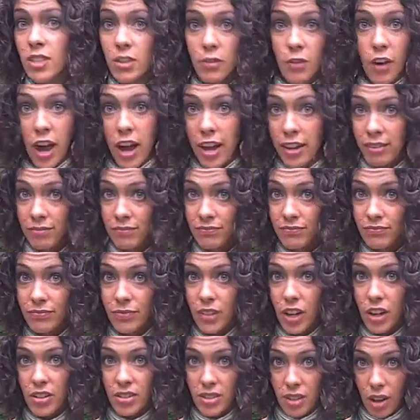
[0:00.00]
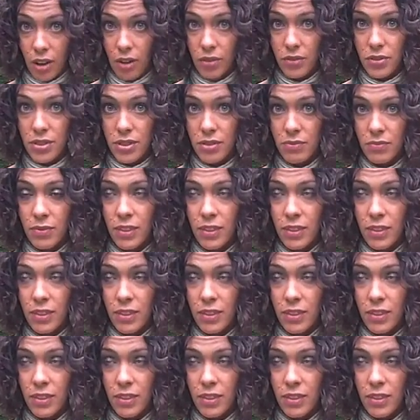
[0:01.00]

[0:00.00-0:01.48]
divine ourselves,